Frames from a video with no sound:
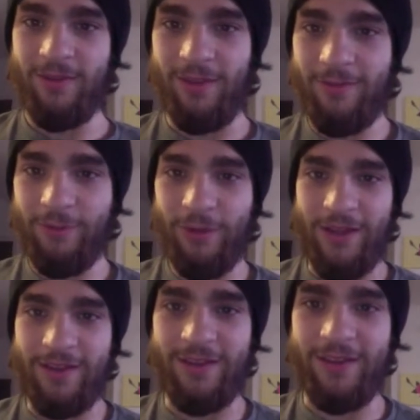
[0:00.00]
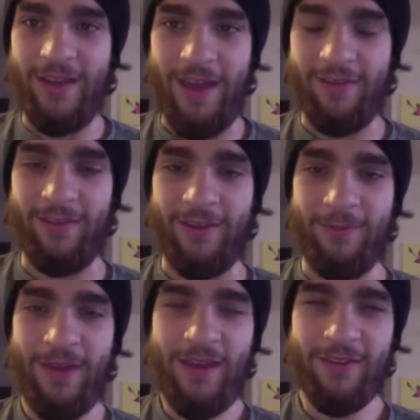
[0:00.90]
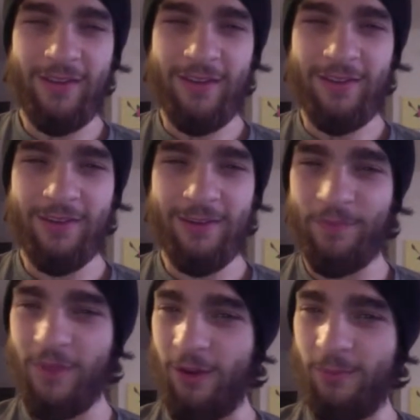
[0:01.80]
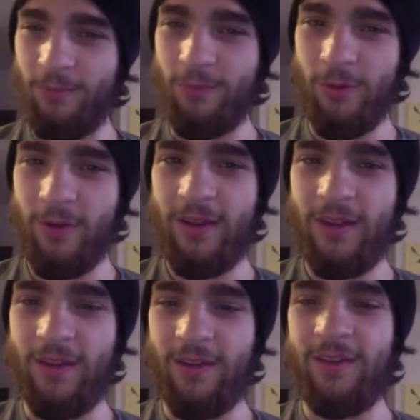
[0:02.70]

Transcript: Level 18 Ghastly. Ghastlies are pretty